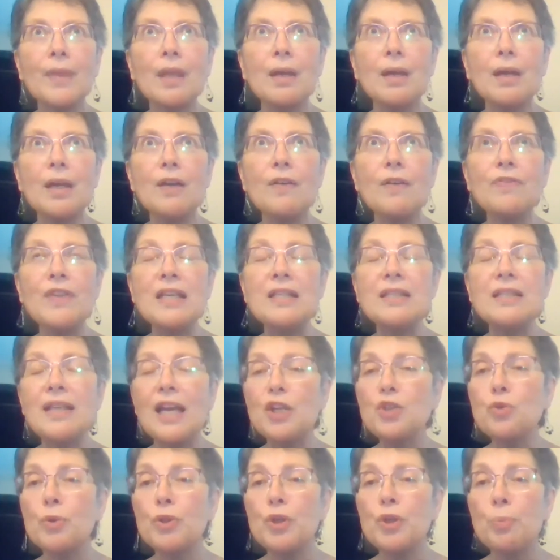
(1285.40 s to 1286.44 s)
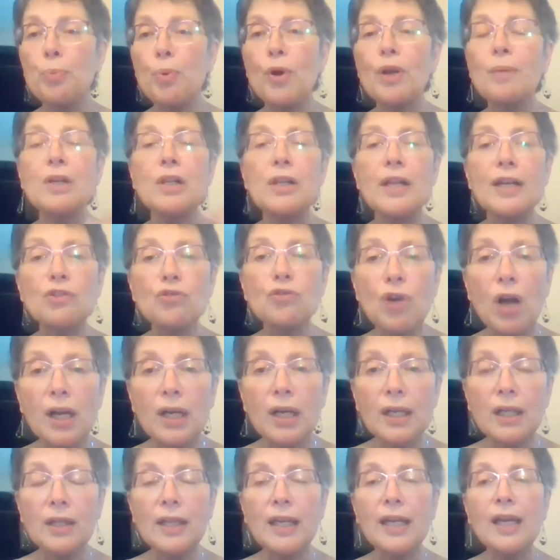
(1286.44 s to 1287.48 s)
if they schedule an appointment
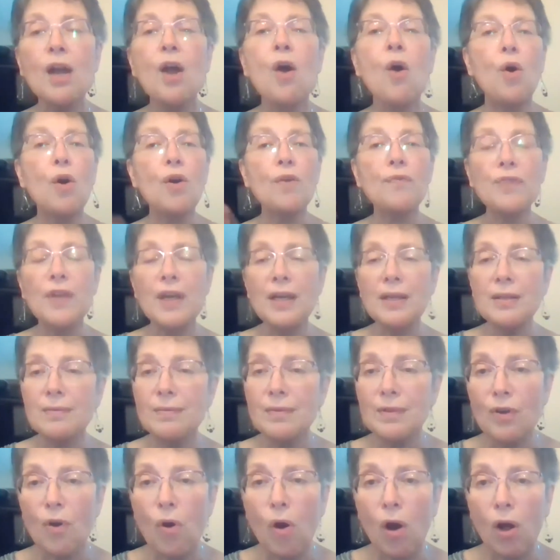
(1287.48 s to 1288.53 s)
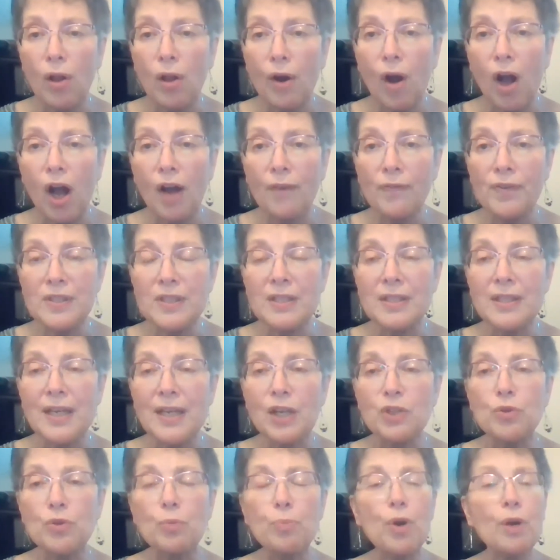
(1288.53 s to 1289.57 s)
electronically, or if they call our office and
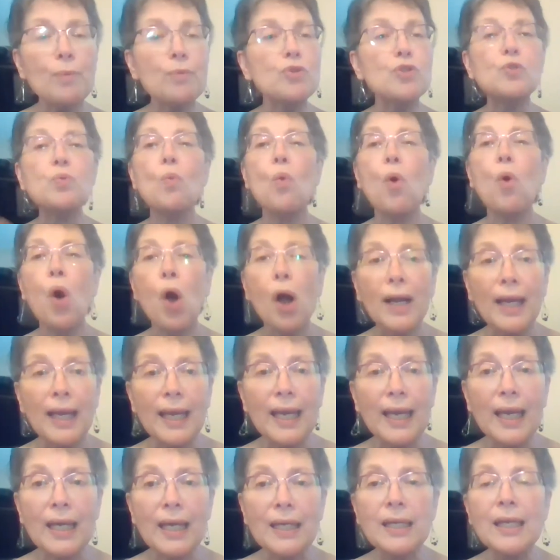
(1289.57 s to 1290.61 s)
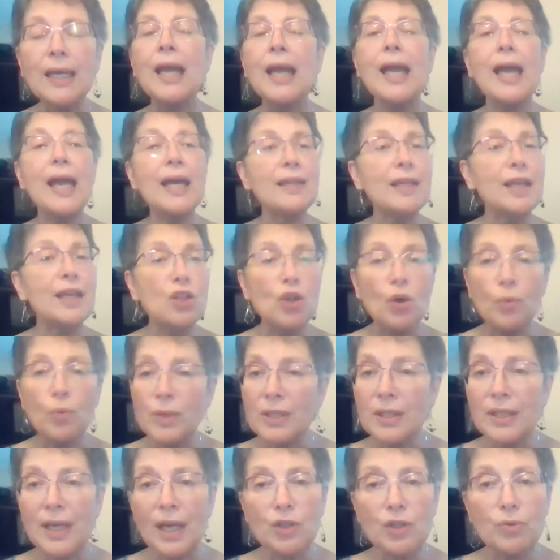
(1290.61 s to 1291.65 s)
schedule an appointment, just walk in, and then, we
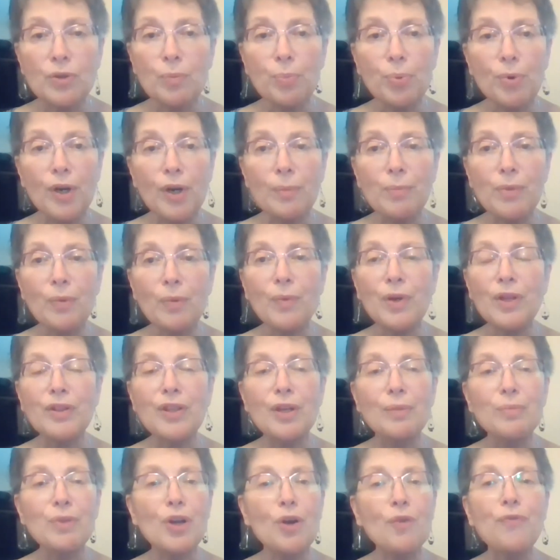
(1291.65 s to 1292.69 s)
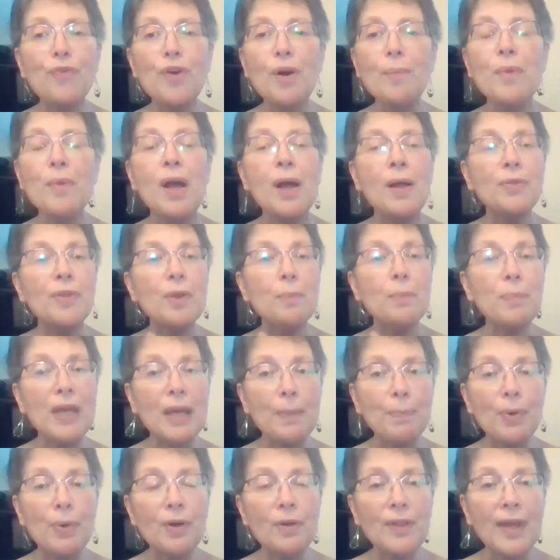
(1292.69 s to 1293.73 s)
schedule an appointment with them. From the
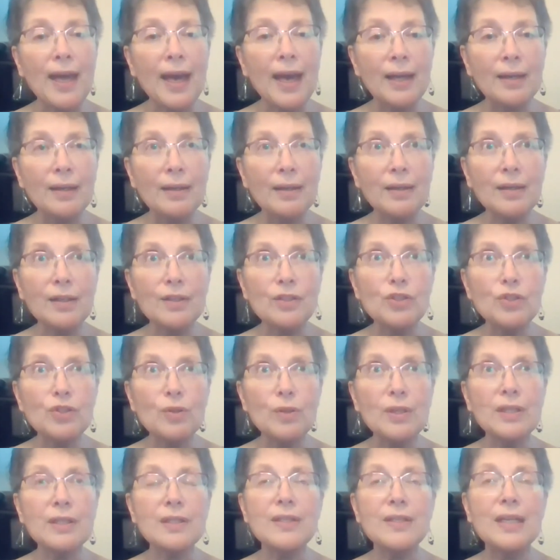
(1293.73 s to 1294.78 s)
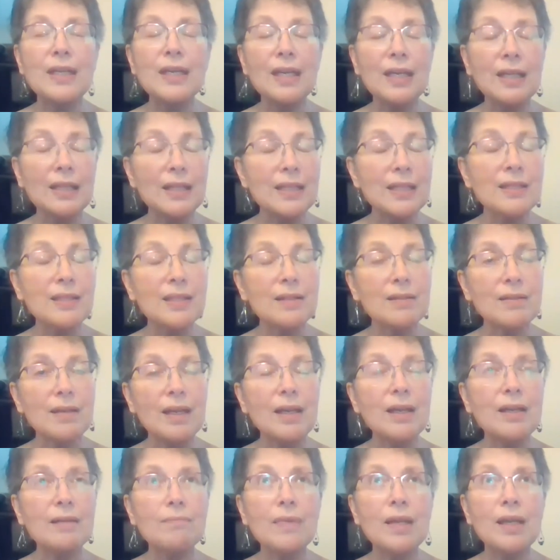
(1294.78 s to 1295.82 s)
people that students see, at least
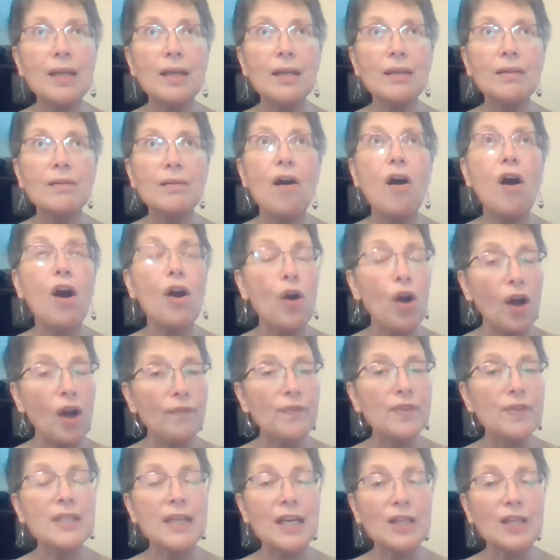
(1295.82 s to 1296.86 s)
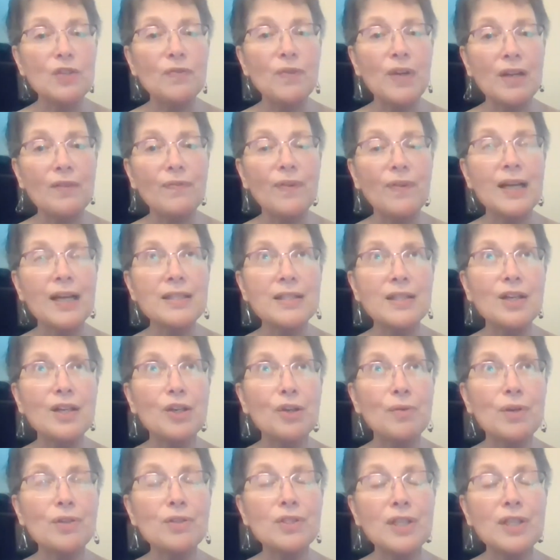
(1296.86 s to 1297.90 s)
in our office, the HFA Advising and
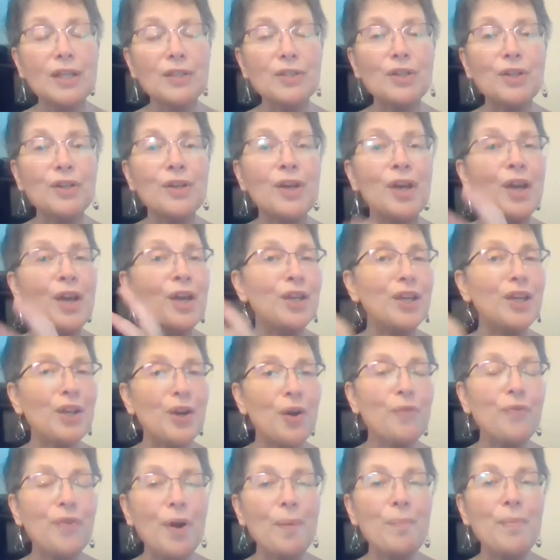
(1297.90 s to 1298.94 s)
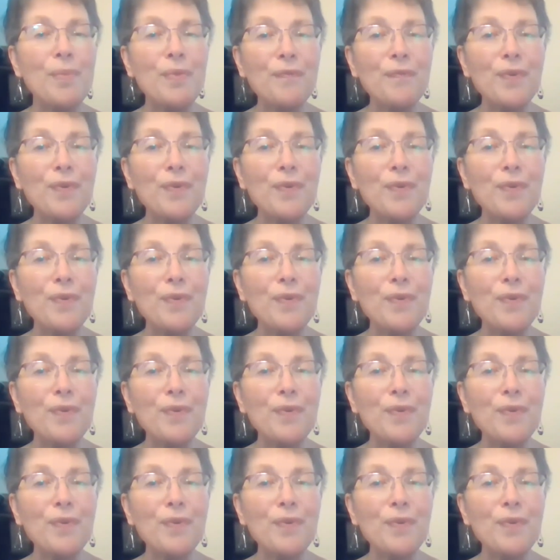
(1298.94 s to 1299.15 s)
Career Center, from